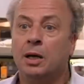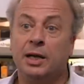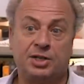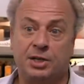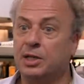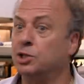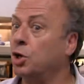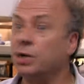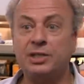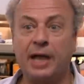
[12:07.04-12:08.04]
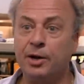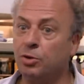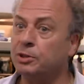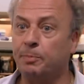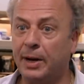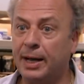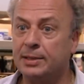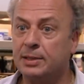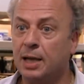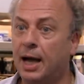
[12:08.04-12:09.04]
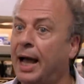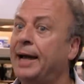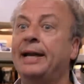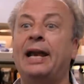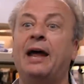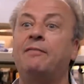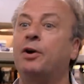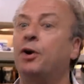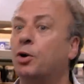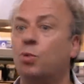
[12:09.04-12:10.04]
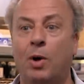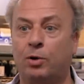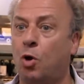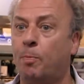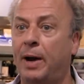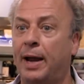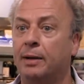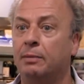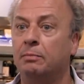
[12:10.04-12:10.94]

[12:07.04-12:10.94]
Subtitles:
Listen, the longest I owned the place, I never heard one complaint.